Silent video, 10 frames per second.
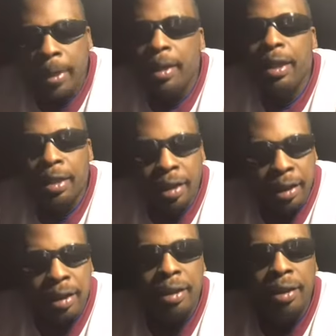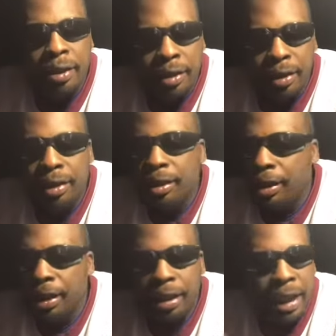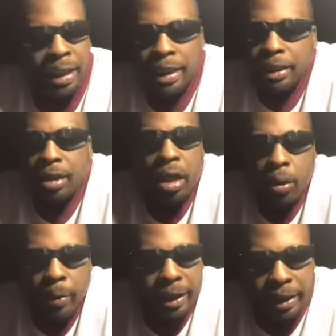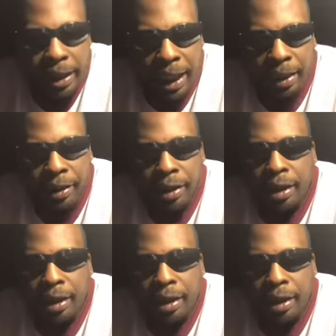And he's always solid.